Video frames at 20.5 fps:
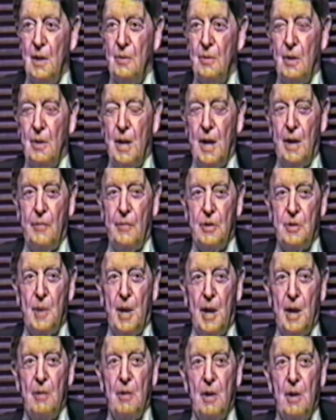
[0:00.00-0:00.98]
So that was
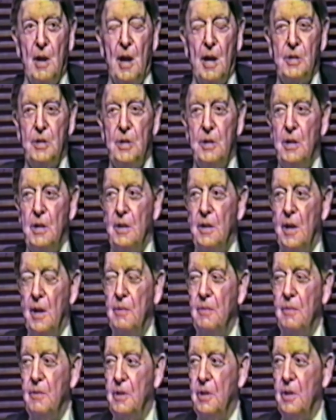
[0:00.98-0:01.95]
my introduction, and
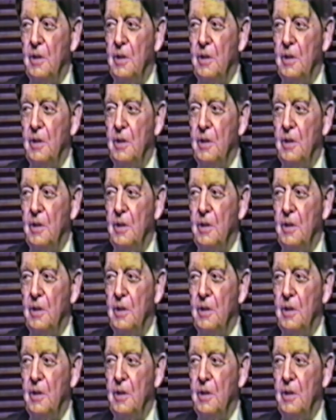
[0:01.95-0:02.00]
then